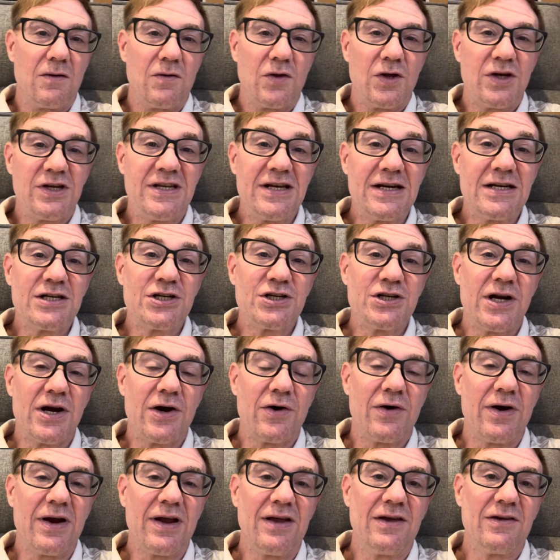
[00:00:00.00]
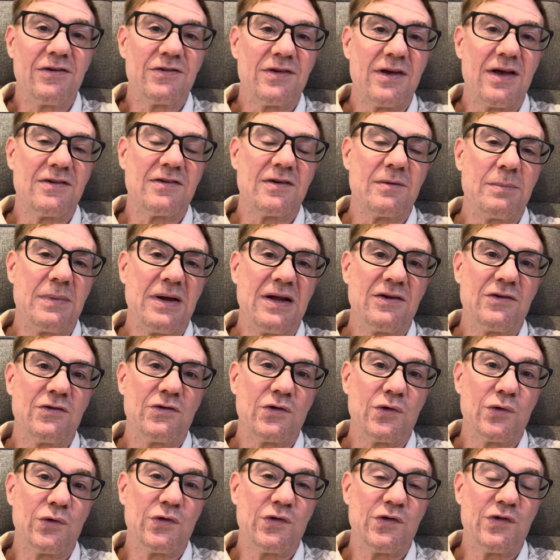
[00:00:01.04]
The dictionary says it means
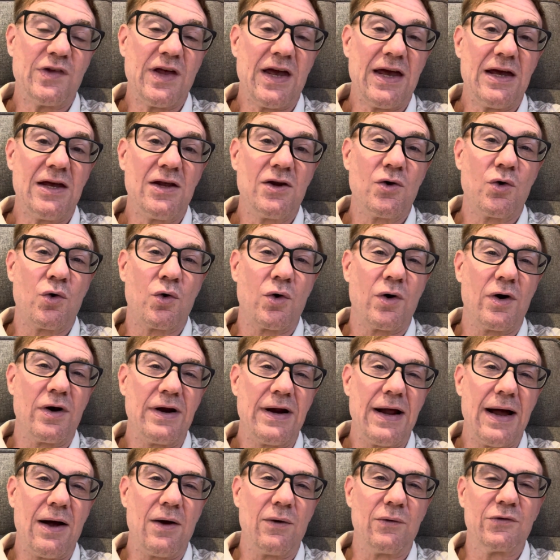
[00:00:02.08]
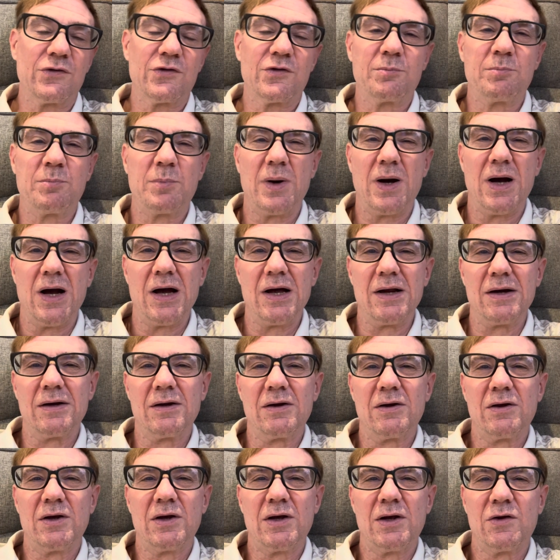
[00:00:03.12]
to state or announce, but
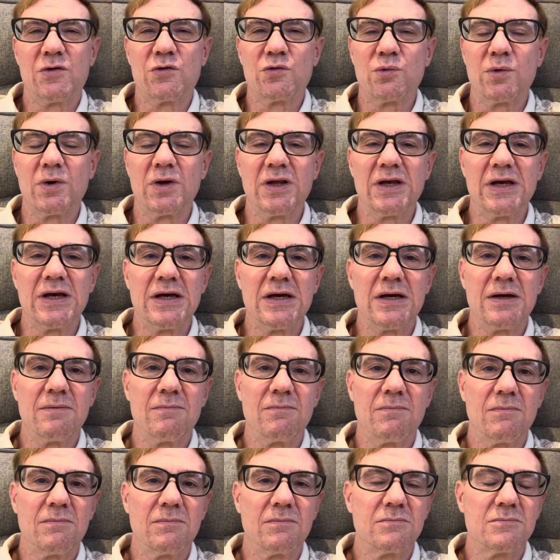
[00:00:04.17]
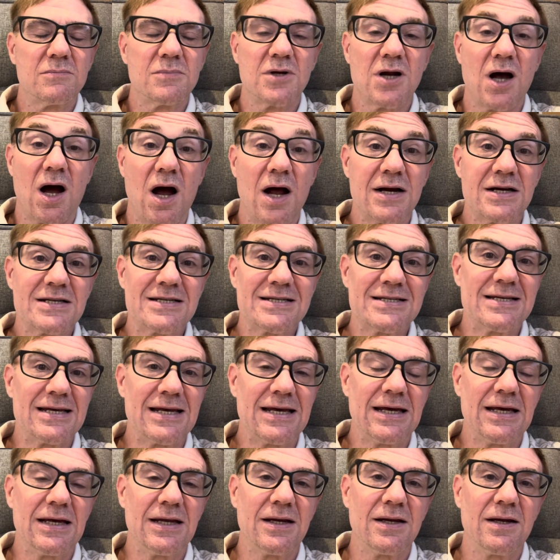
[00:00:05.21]
it's really not
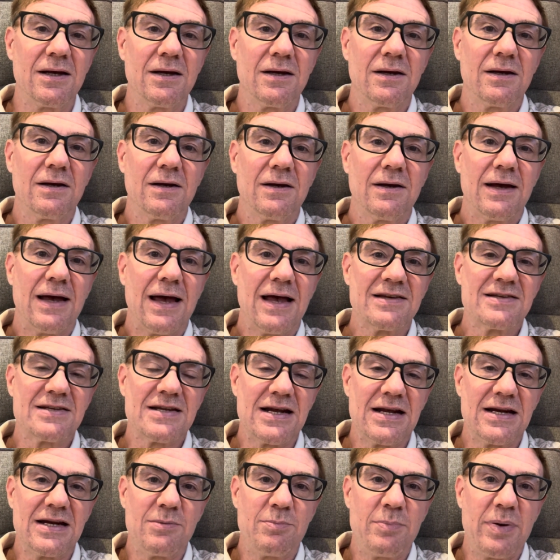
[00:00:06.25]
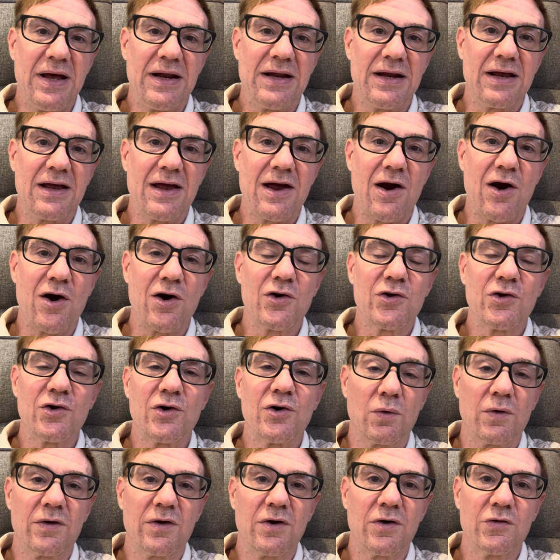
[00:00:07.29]
seen as an independent
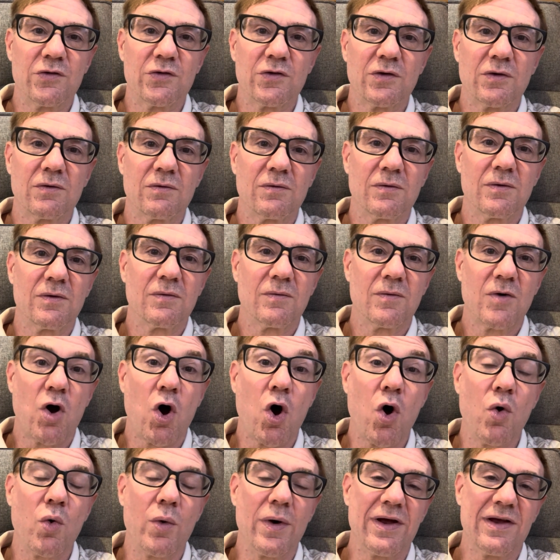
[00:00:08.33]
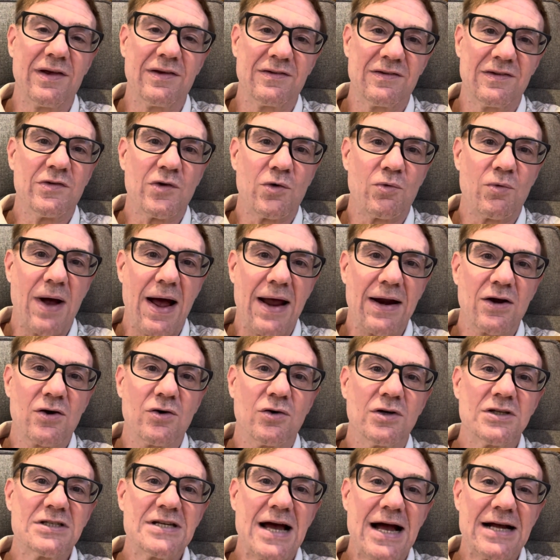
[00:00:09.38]
character. There's always a
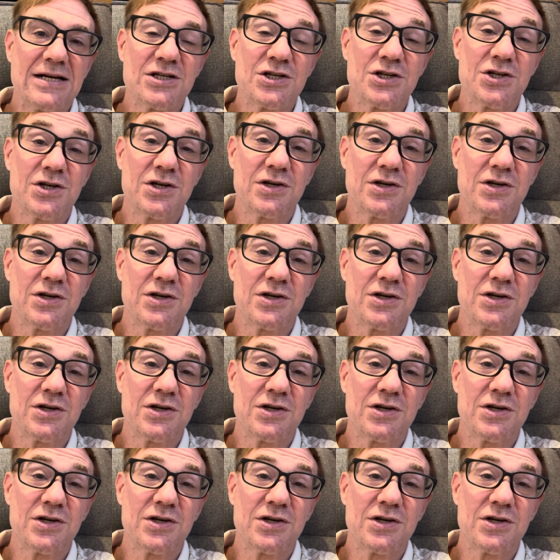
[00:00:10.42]
radical attached.